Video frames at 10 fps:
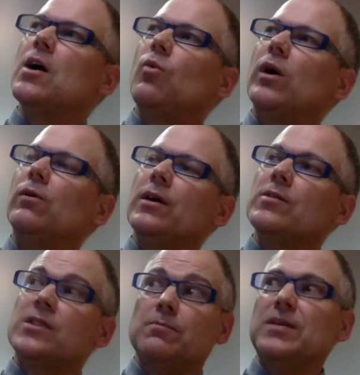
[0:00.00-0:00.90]
Well,
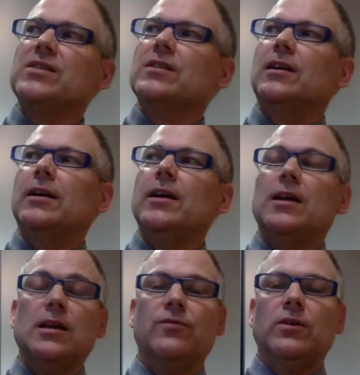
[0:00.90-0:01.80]
simplistically,
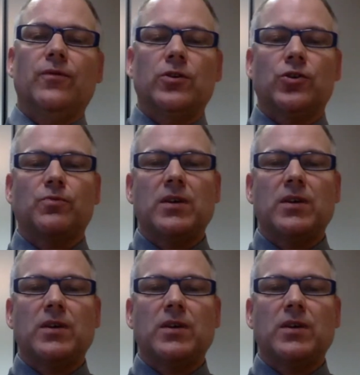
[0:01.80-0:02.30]
even if it just